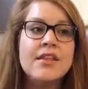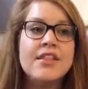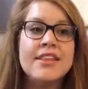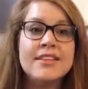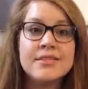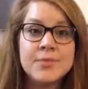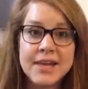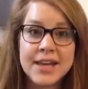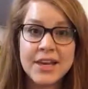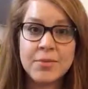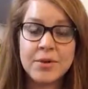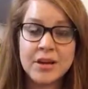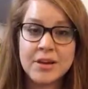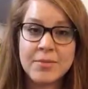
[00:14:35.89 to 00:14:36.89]
This
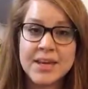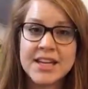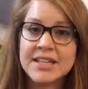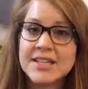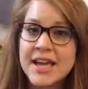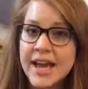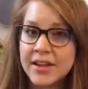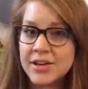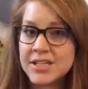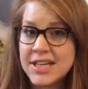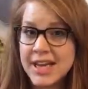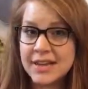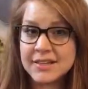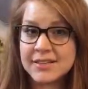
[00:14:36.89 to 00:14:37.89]
weekend we're going to be in Tyler,
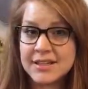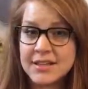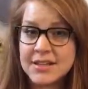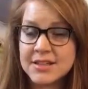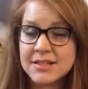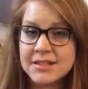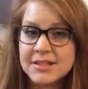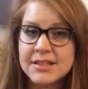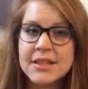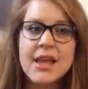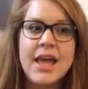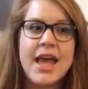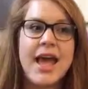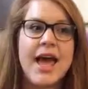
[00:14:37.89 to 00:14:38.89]
Texas
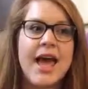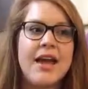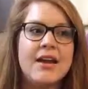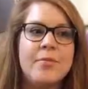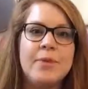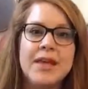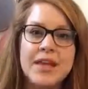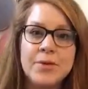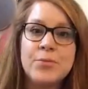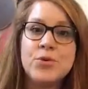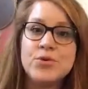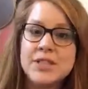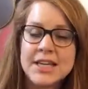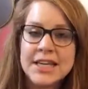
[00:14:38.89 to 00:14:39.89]
at Pika
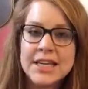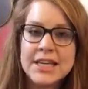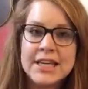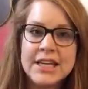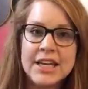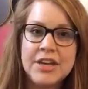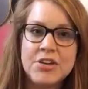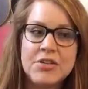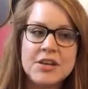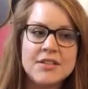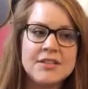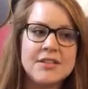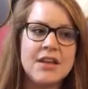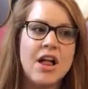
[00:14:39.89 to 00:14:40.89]
Boutique, and you
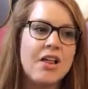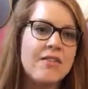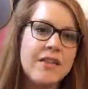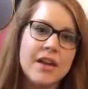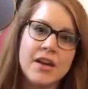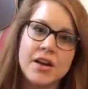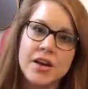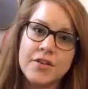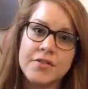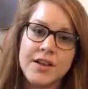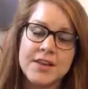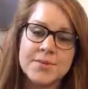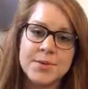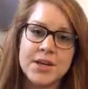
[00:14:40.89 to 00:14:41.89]
can see all of that on our
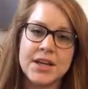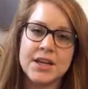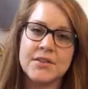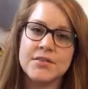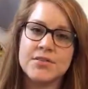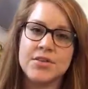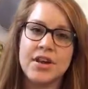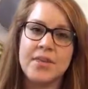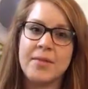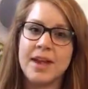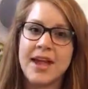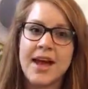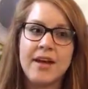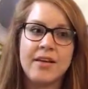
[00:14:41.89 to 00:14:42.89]
Facebook and Instagram,
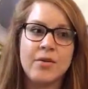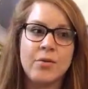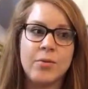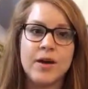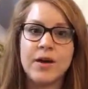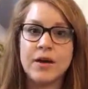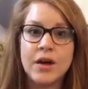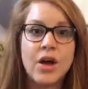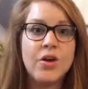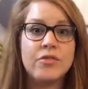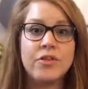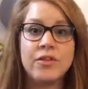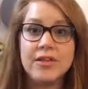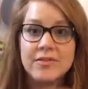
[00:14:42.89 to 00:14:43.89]
like where to
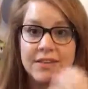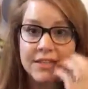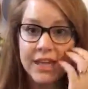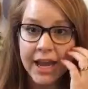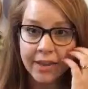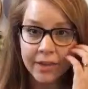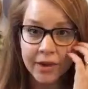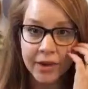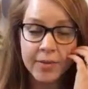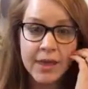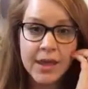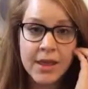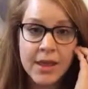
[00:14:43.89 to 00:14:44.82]
go if you live in Tyler.